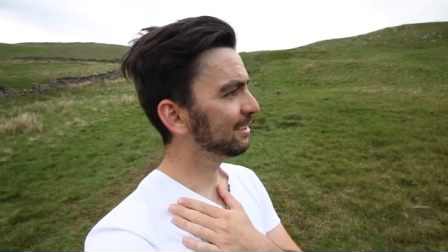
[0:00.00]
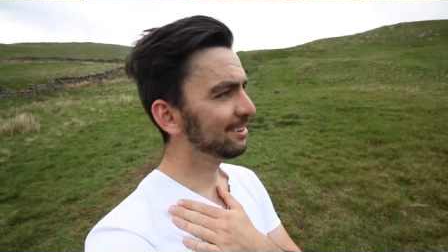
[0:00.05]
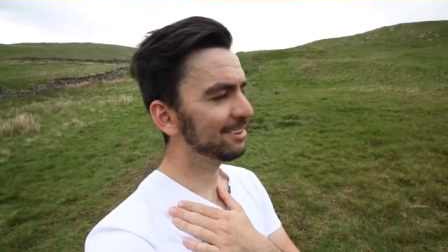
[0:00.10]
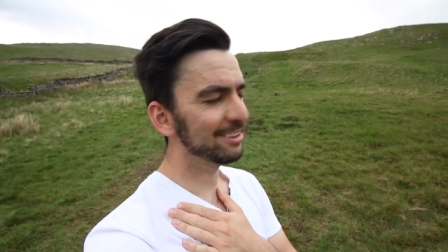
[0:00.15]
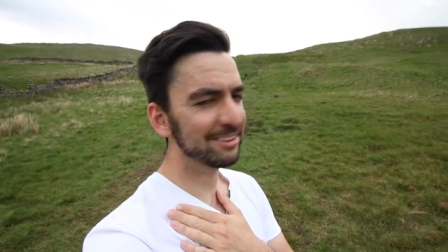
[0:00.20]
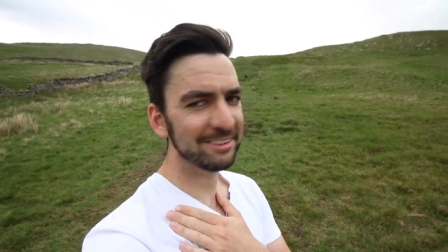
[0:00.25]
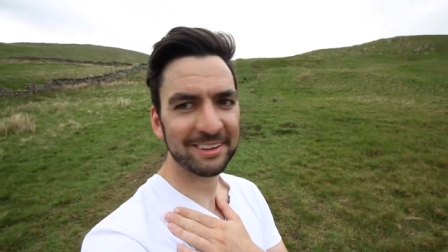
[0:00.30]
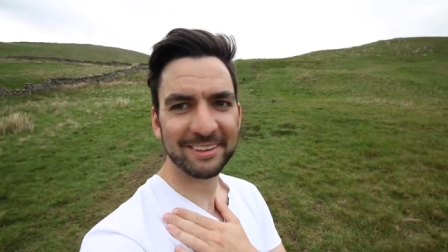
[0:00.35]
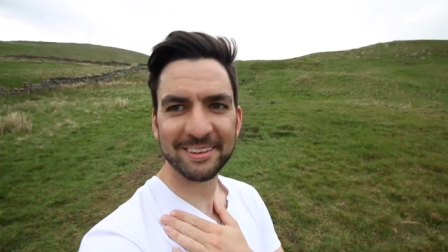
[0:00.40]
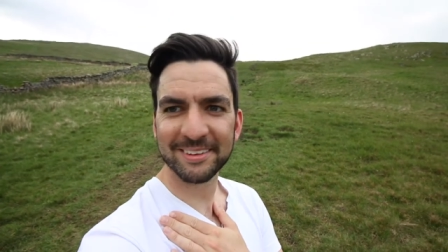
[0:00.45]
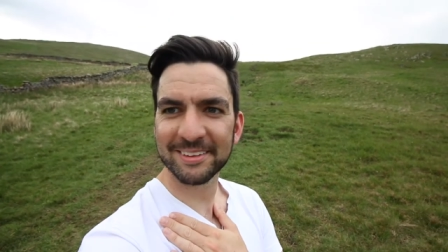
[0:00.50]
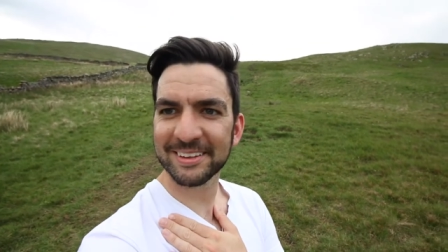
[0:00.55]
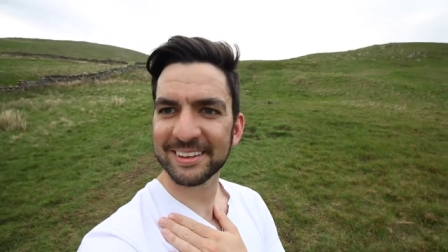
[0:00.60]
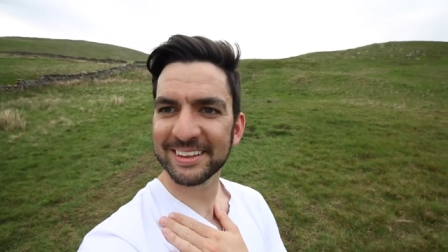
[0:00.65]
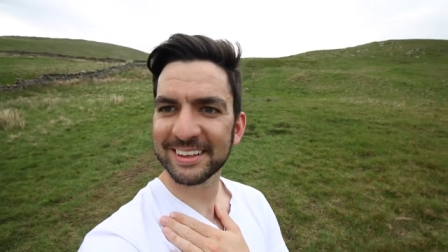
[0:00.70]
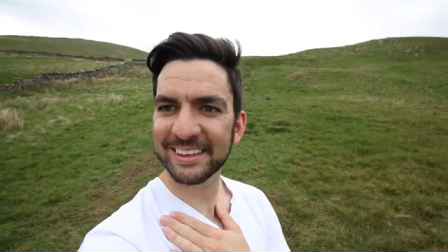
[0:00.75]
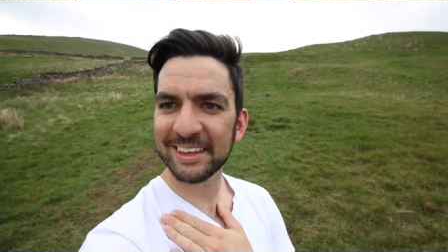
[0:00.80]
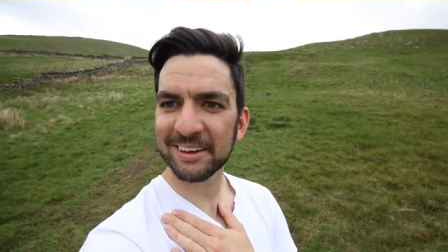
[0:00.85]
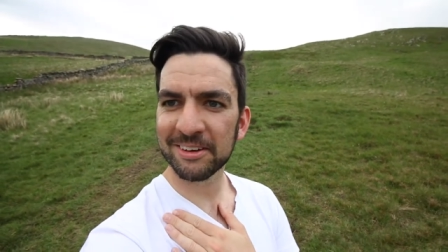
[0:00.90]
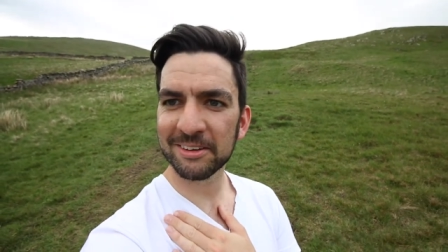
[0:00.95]
Just like
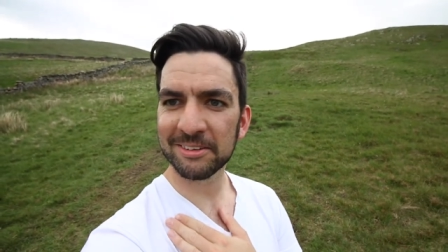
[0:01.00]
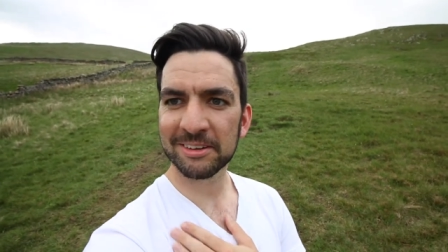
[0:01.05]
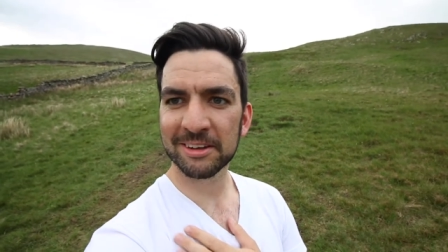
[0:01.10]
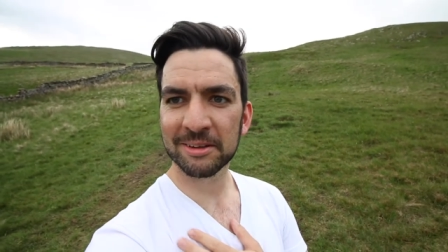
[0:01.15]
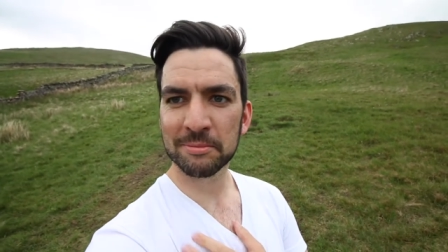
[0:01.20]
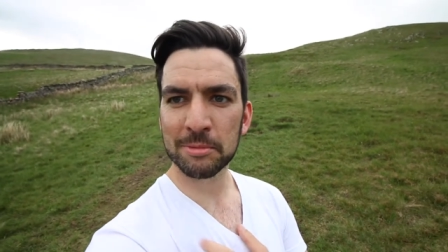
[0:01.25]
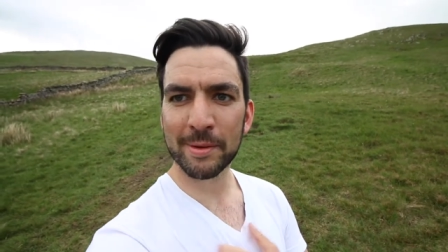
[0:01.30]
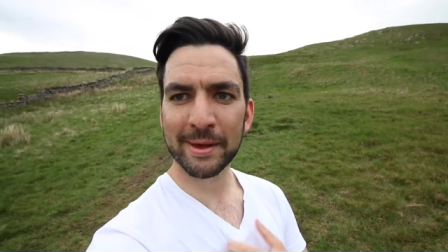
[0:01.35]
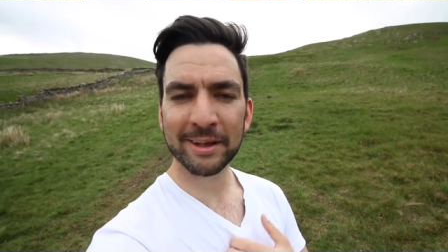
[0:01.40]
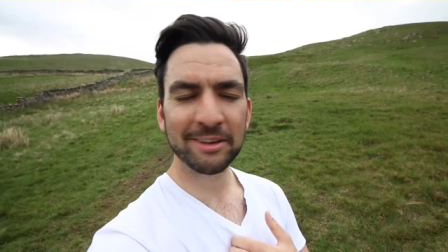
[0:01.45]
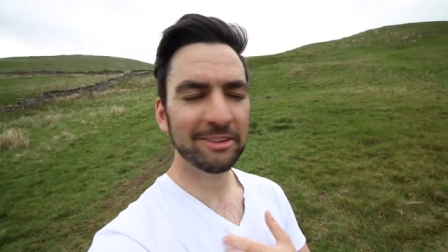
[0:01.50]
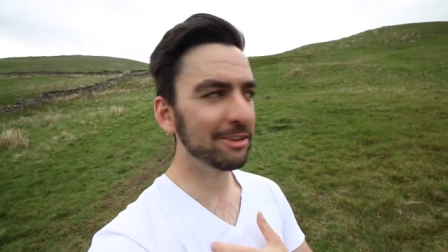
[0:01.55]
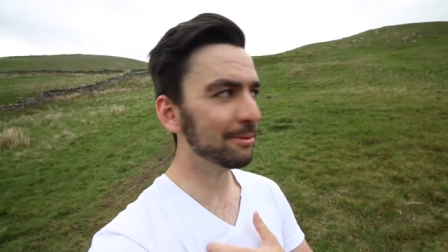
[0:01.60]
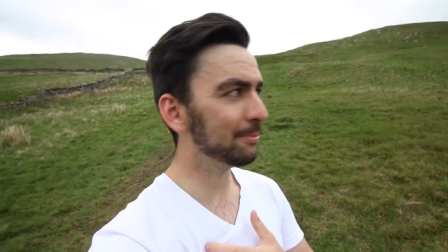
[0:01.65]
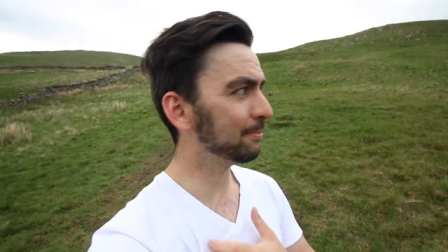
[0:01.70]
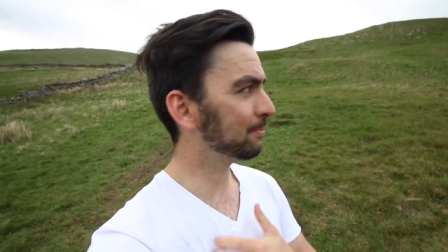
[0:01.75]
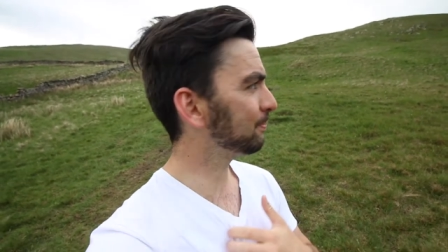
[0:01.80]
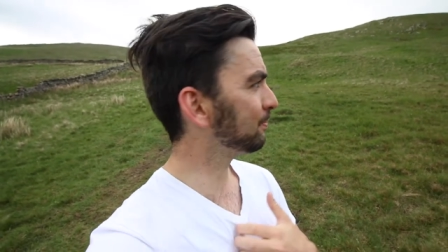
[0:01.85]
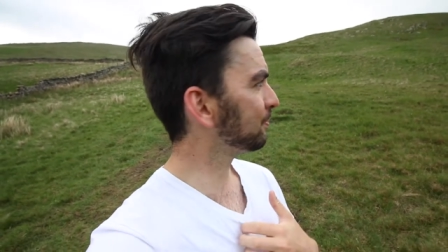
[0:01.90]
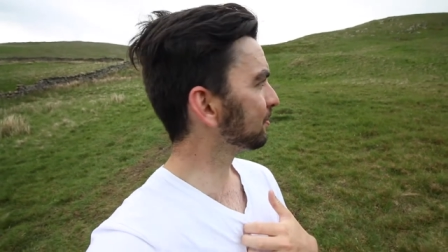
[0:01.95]
killed the
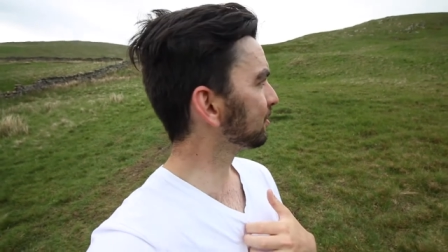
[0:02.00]
momentum.